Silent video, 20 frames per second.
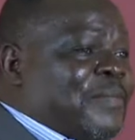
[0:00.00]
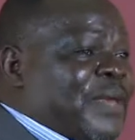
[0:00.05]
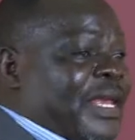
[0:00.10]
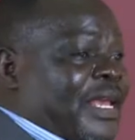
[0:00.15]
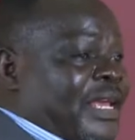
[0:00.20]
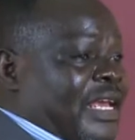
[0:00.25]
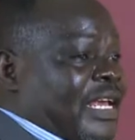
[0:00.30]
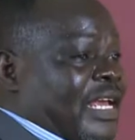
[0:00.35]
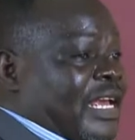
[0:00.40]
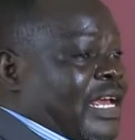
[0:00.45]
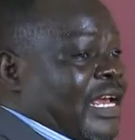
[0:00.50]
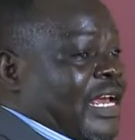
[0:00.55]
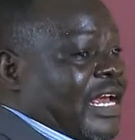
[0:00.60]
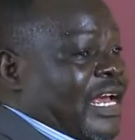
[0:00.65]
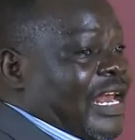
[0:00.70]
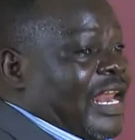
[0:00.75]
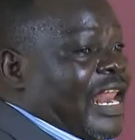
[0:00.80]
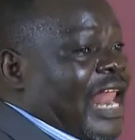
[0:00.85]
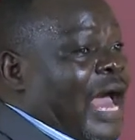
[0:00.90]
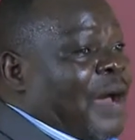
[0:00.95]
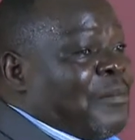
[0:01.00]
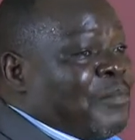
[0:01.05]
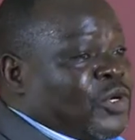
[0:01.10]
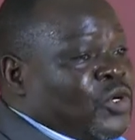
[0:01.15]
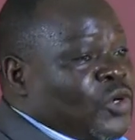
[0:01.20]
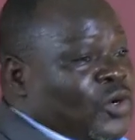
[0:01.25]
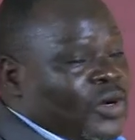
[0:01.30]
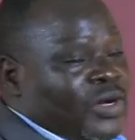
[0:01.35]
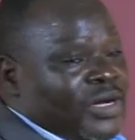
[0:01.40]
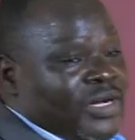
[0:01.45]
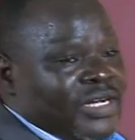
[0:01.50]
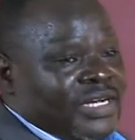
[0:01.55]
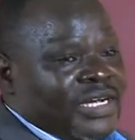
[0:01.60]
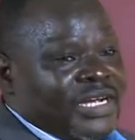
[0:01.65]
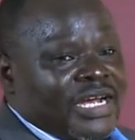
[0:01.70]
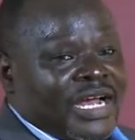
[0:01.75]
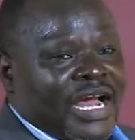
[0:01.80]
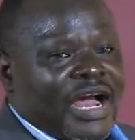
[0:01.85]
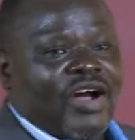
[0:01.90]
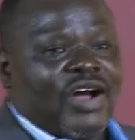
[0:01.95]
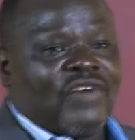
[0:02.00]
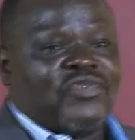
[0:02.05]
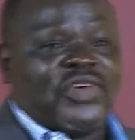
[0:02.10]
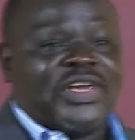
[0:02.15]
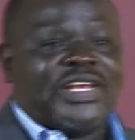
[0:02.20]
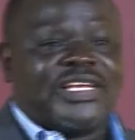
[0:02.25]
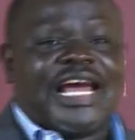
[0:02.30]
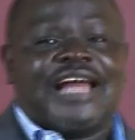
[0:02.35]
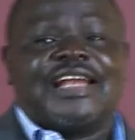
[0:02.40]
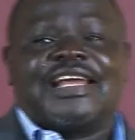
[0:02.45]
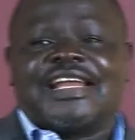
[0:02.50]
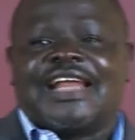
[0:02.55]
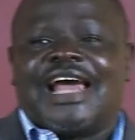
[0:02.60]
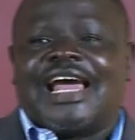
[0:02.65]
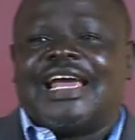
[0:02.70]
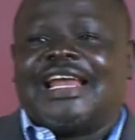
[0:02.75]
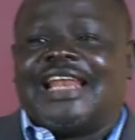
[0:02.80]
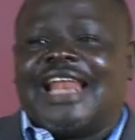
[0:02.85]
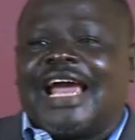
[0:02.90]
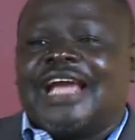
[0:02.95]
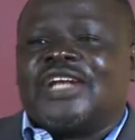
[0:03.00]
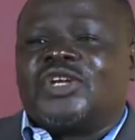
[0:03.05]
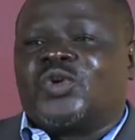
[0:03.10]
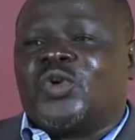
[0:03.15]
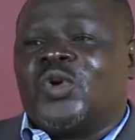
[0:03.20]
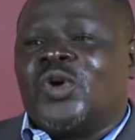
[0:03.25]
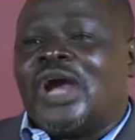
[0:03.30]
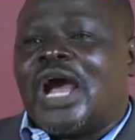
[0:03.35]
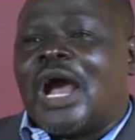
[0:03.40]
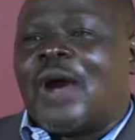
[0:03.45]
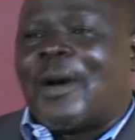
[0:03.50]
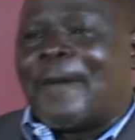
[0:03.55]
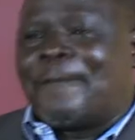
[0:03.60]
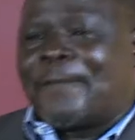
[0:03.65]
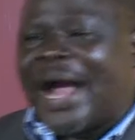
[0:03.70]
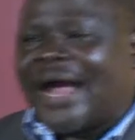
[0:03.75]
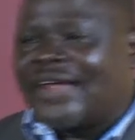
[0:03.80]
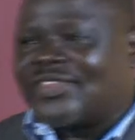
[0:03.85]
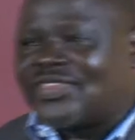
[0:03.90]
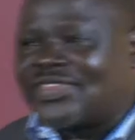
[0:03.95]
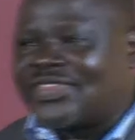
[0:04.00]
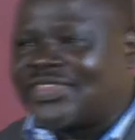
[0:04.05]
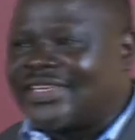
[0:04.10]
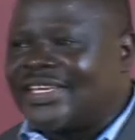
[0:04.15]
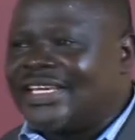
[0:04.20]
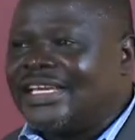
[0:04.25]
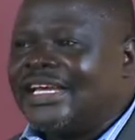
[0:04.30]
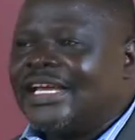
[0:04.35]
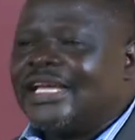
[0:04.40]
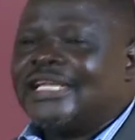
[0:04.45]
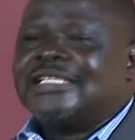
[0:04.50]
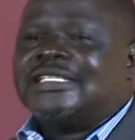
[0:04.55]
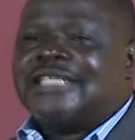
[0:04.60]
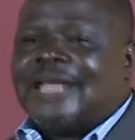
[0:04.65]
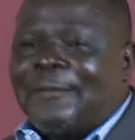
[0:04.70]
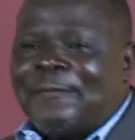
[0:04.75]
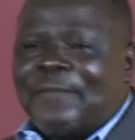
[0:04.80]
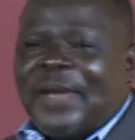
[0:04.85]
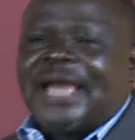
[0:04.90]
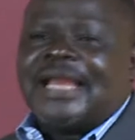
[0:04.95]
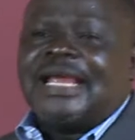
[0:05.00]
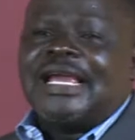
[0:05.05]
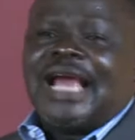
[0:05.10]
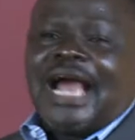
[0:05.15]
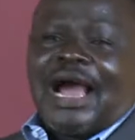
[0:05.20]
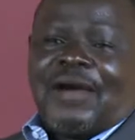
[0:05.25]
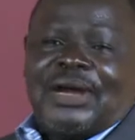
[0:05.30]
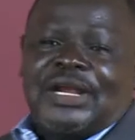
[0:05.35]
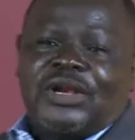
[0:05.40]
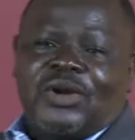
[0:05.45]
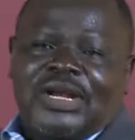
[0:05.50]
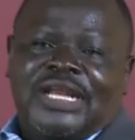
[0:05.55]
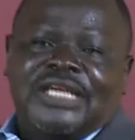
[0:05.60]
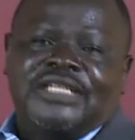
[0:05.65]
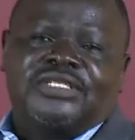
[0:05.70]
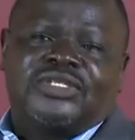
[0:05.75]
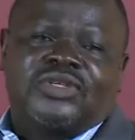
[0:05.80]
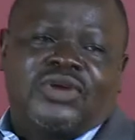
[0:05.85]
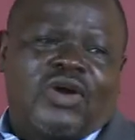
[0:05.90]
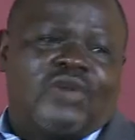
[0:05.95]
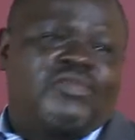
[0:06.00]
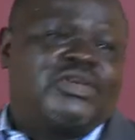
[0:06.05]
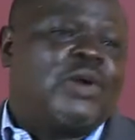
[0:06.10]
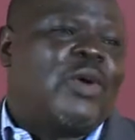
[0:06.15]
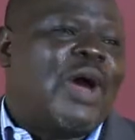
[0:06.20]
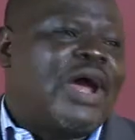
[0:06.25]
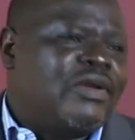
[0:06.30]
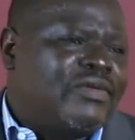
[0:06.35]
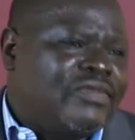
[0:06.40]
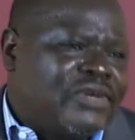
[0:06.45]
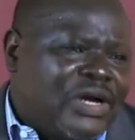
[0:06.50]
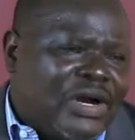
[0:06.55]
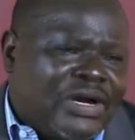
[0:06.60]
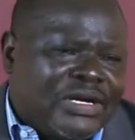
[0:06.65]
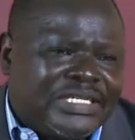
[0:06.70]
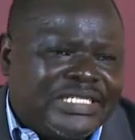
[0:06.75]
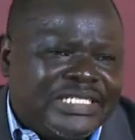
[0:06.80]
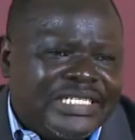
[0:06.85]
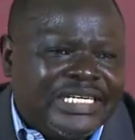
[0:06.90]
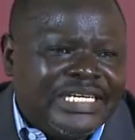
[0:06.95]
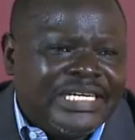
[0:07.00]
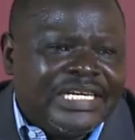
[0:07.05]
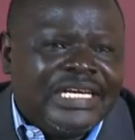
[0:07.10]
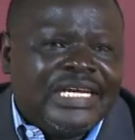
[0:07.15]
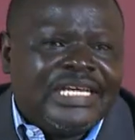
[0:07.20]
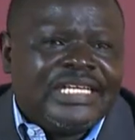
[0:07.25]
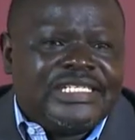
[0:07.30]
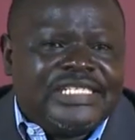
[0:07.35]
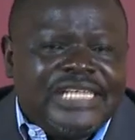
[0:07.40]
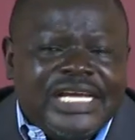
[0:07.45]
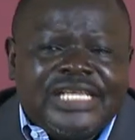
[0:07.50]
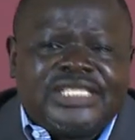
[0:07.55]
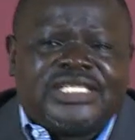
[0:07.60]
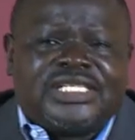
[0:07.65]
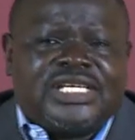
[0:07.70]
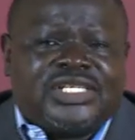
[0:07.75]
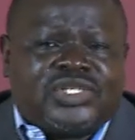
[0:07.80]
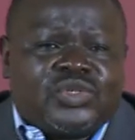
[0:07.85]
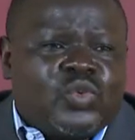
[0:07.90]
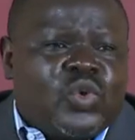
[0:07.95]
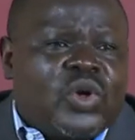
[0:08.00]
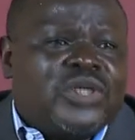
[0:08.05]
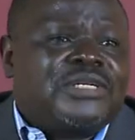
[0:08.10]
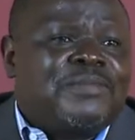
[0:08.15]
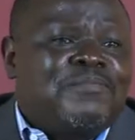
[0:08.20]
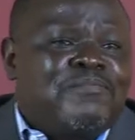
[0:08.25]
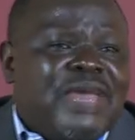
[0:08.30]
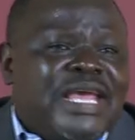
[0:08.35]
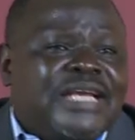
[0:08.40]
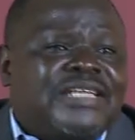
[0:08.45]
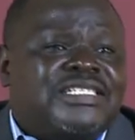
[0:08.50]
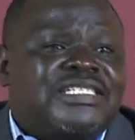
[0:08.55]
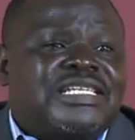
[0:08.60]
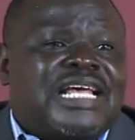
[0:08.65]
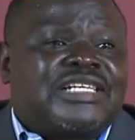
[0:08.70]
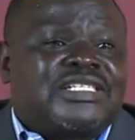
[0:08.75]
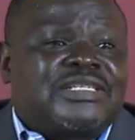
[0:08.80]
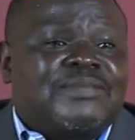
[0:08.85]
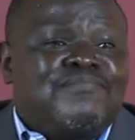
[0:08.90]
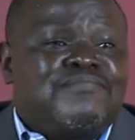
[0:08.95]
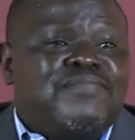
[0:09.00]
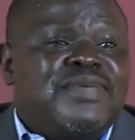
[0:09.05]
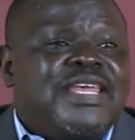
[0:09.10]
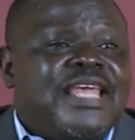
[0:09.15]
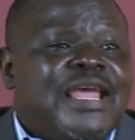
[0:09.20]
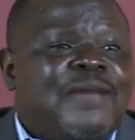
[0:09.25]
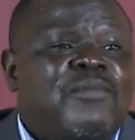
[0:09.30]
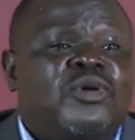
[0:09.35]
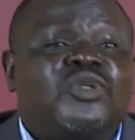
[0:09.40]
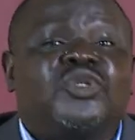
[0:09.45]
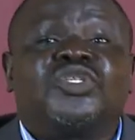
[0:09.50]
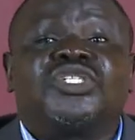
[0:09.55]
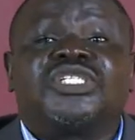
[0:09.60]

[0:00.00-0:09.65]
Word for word: be a lamp to our feet and a light to our path, deepening our knowledge of the Word of God. This is what makes us be able to